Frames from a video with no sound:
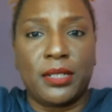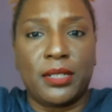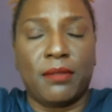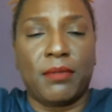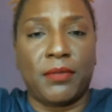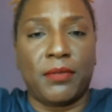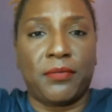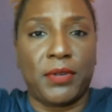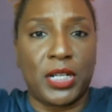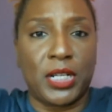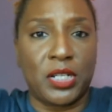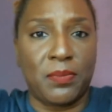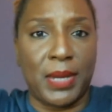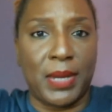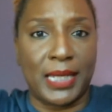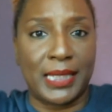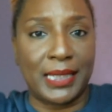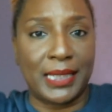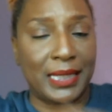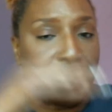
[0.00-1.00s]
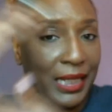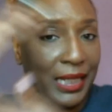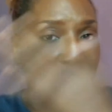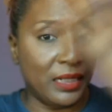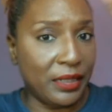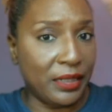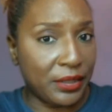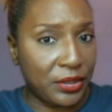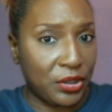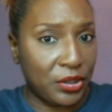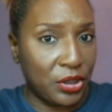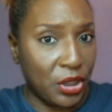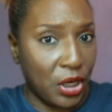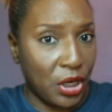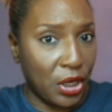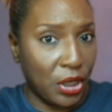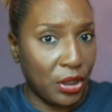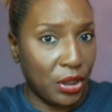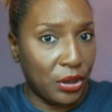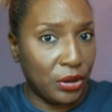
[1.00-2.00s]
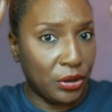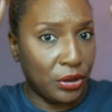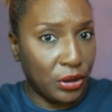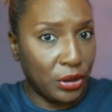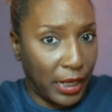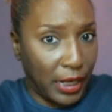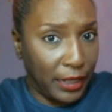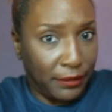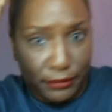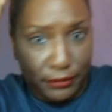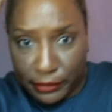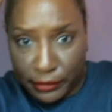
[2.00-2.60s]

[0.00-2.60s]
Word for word: and refreshed my skin looks, y'all. Like,